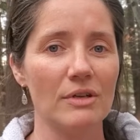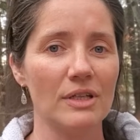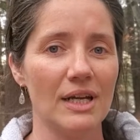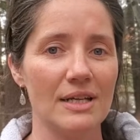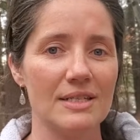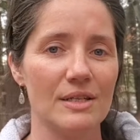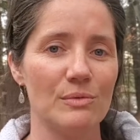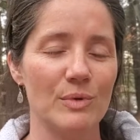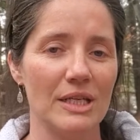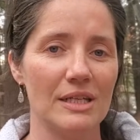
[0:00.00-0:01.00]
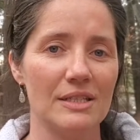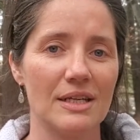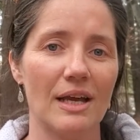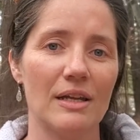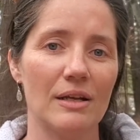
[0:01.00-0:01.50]
realized that we needed to
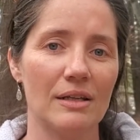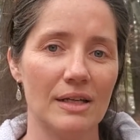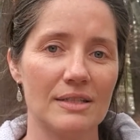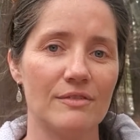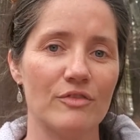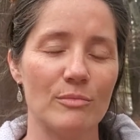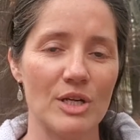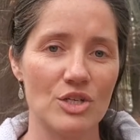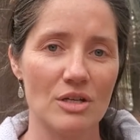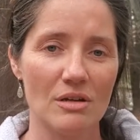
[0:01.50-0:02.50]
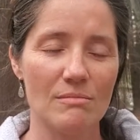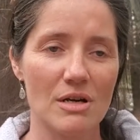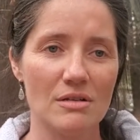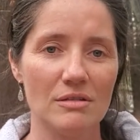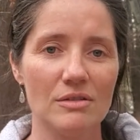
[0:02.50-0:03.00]
kind of collect information on
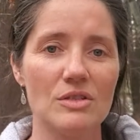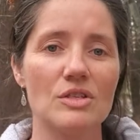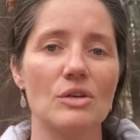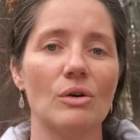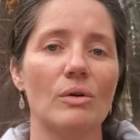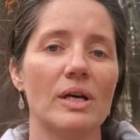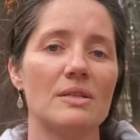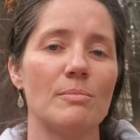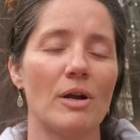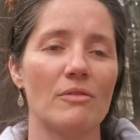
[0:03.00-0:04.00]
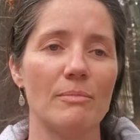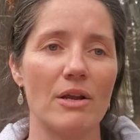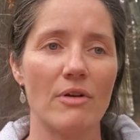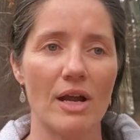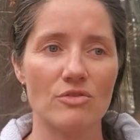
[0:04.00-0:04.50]
martens. So as part of my
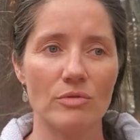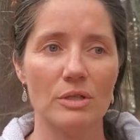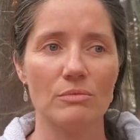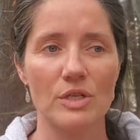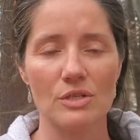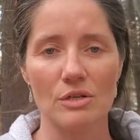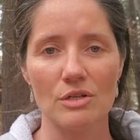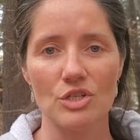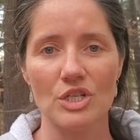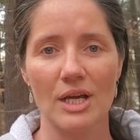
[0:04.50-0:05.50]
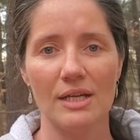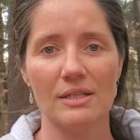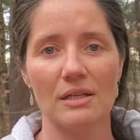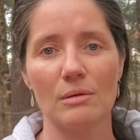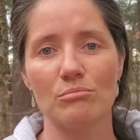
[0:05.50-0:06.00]
graduate research, I
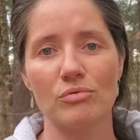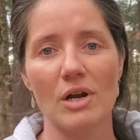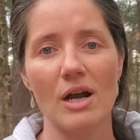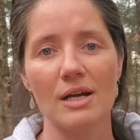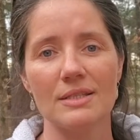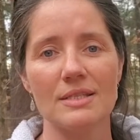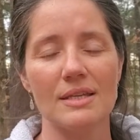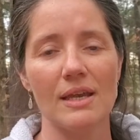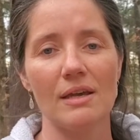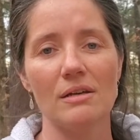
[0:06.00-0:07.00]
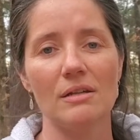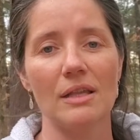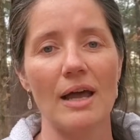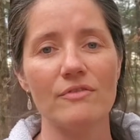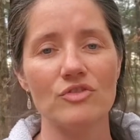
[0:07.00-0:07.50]
did a broad scale
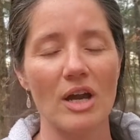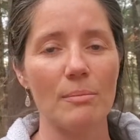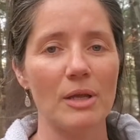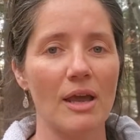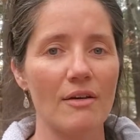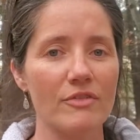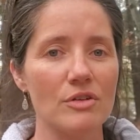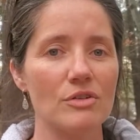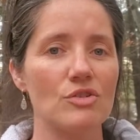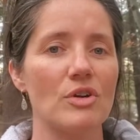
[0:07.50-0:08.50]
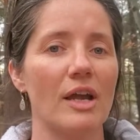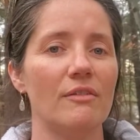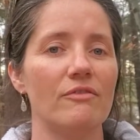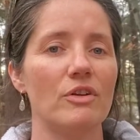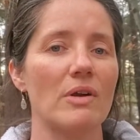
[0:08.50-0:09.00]
live trapping effort to try
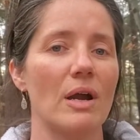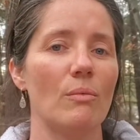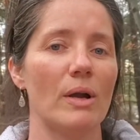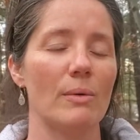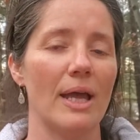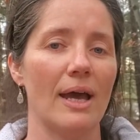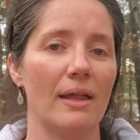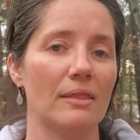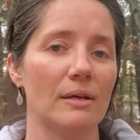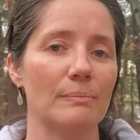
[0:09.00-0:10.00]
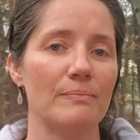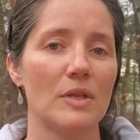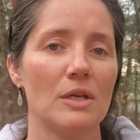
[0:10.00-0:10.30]
and figure out where we had them.